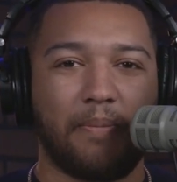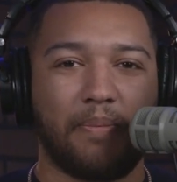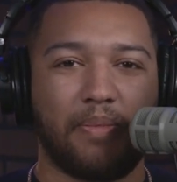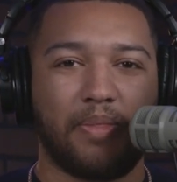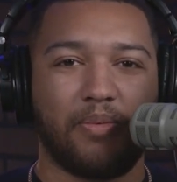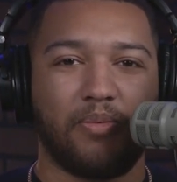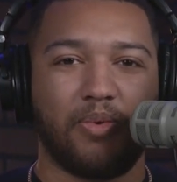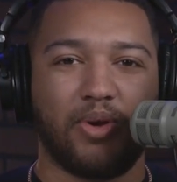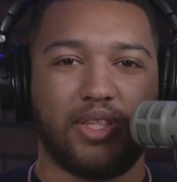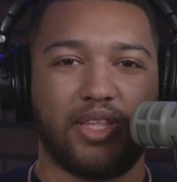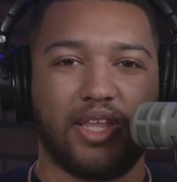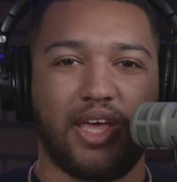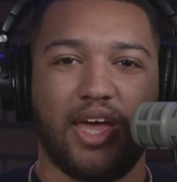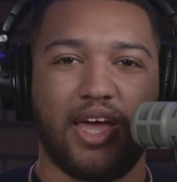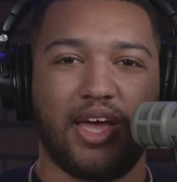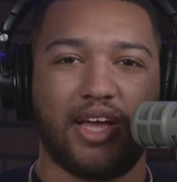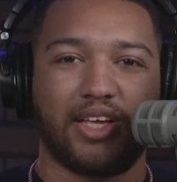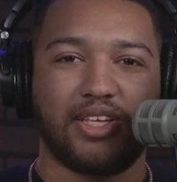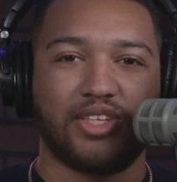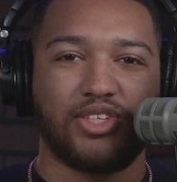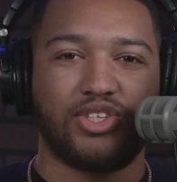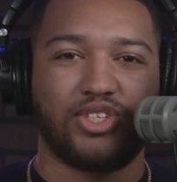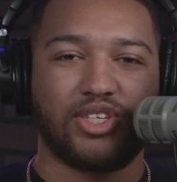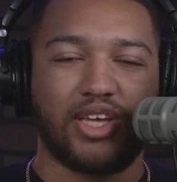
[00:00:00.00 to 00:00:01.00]
What the
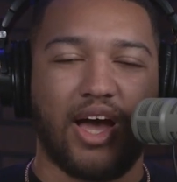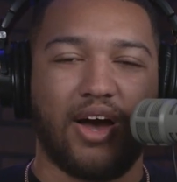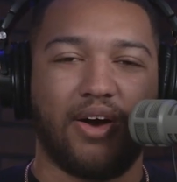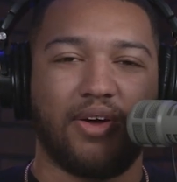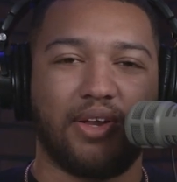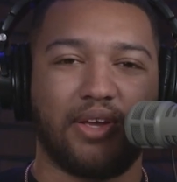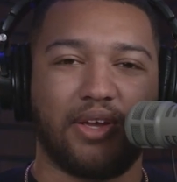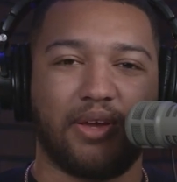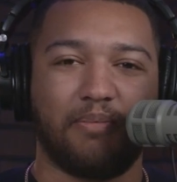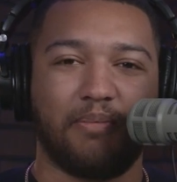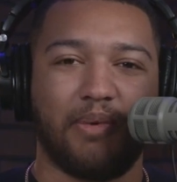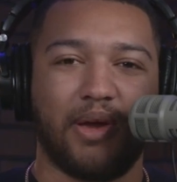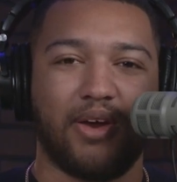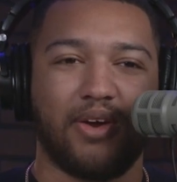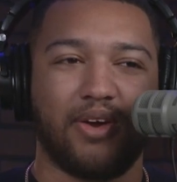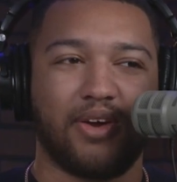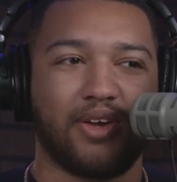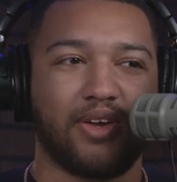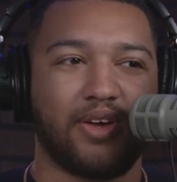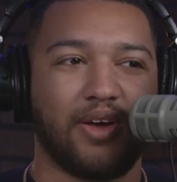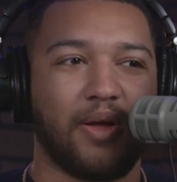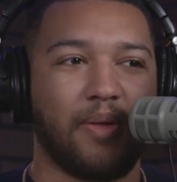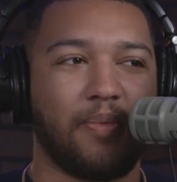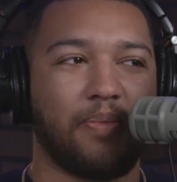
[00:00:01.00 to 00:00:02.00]
heck is Scouting
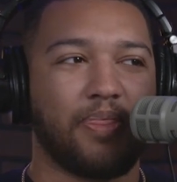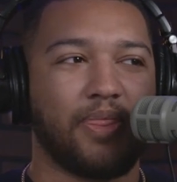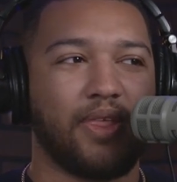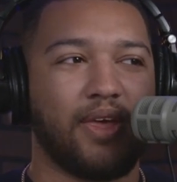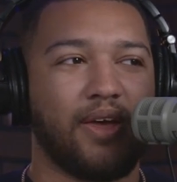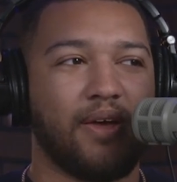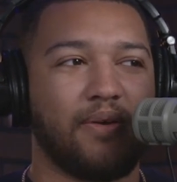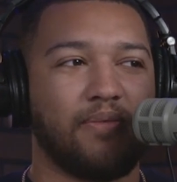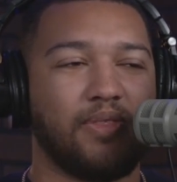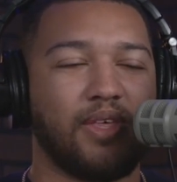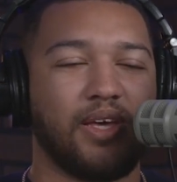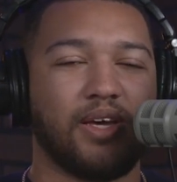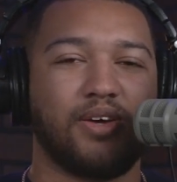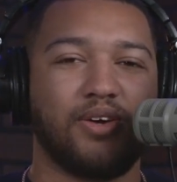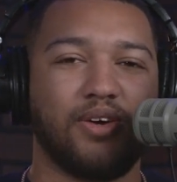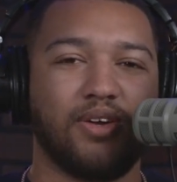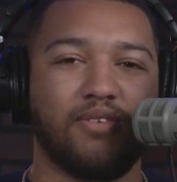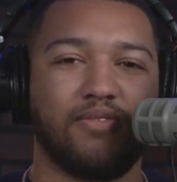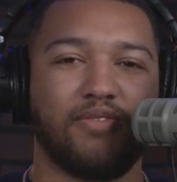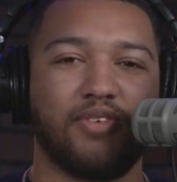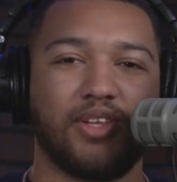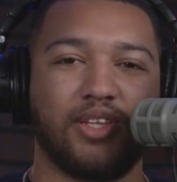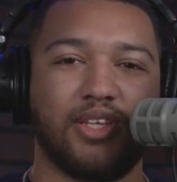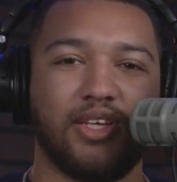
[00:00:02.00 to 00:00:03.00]
America? They could
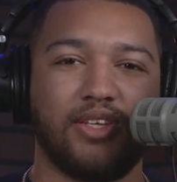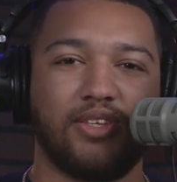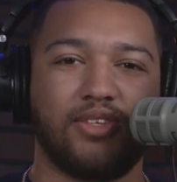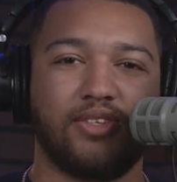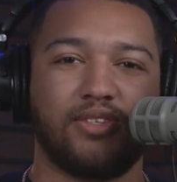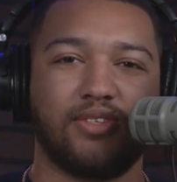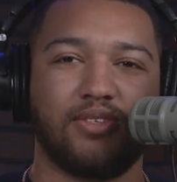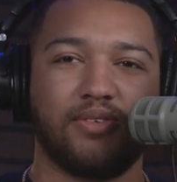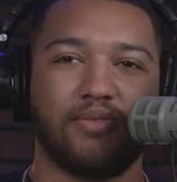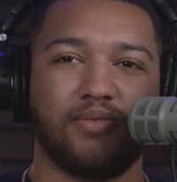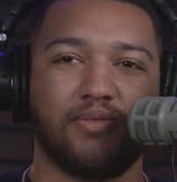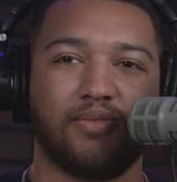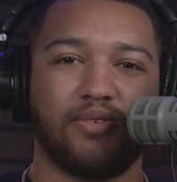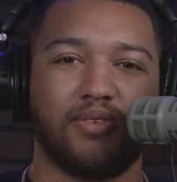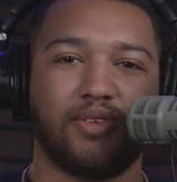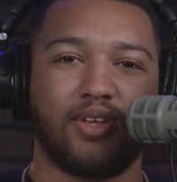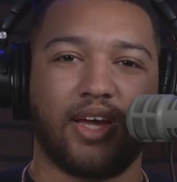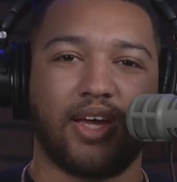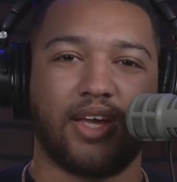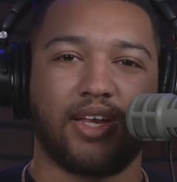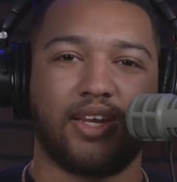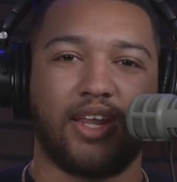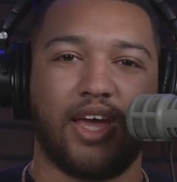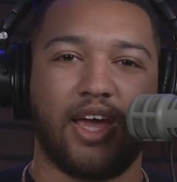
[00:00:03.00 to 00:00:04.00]
have at least
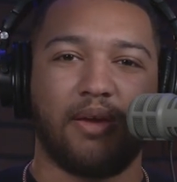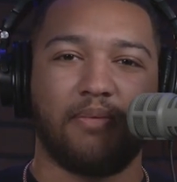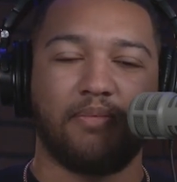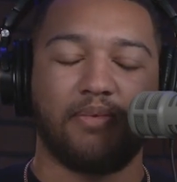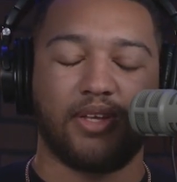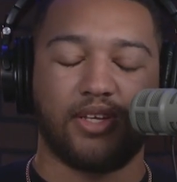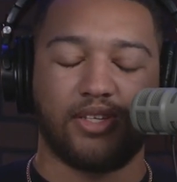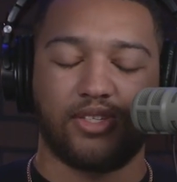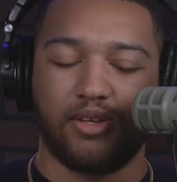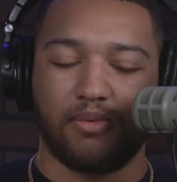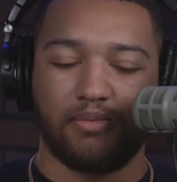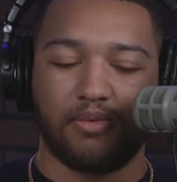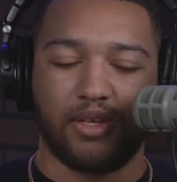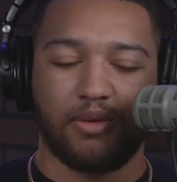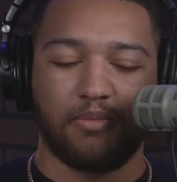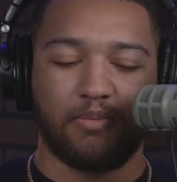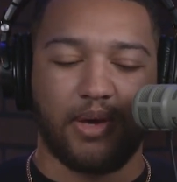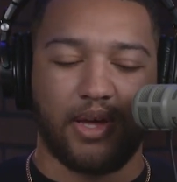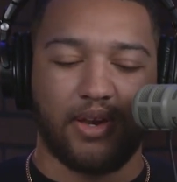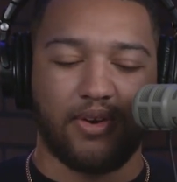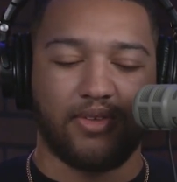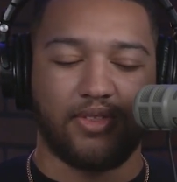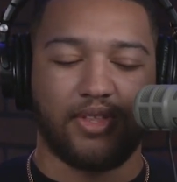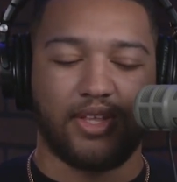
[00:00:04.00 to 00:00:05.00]
like named it something
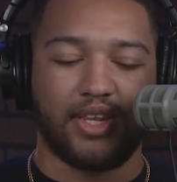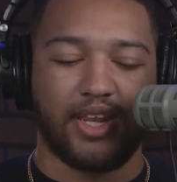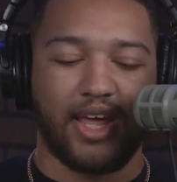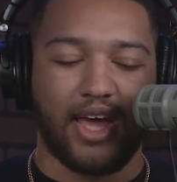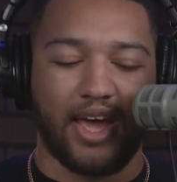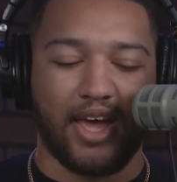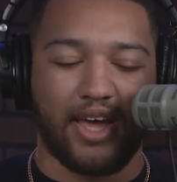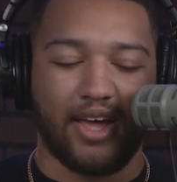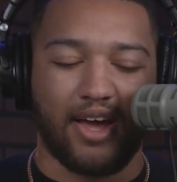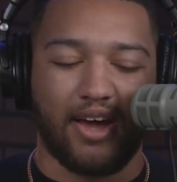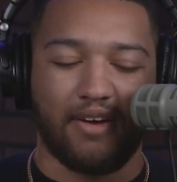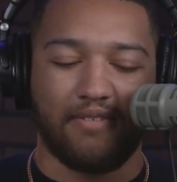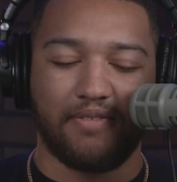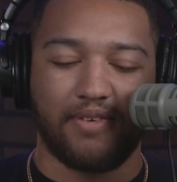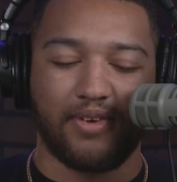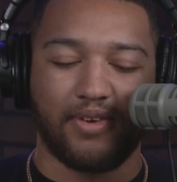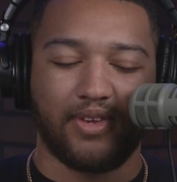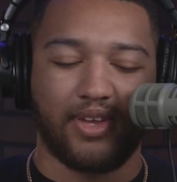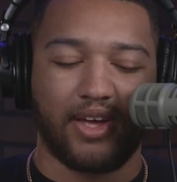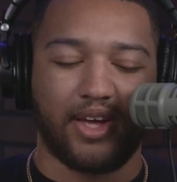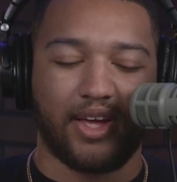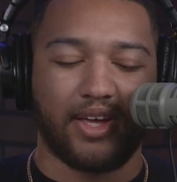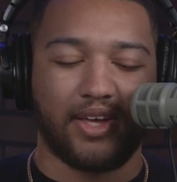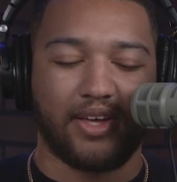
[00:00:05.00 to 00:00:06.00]
better than that, I feel
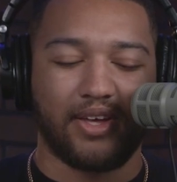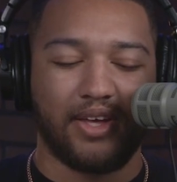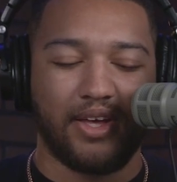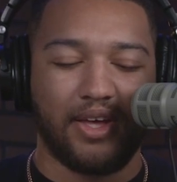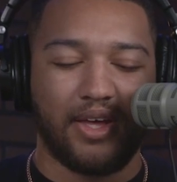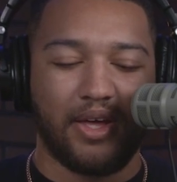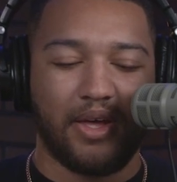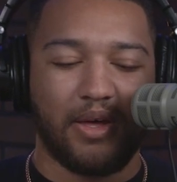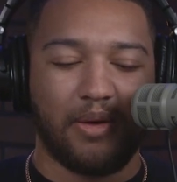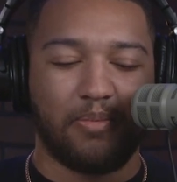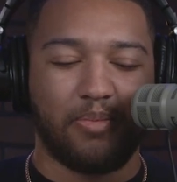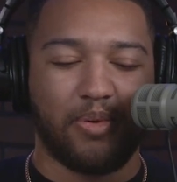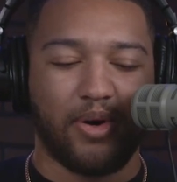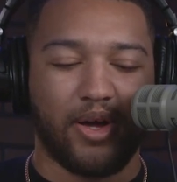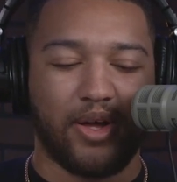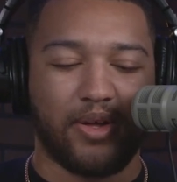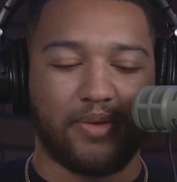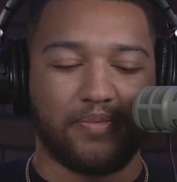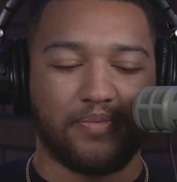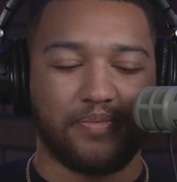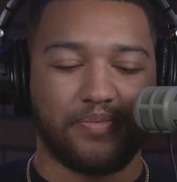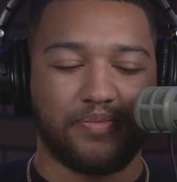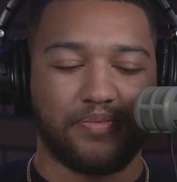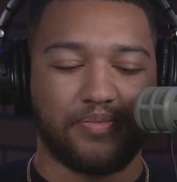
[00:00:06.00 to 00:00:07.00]
like, but.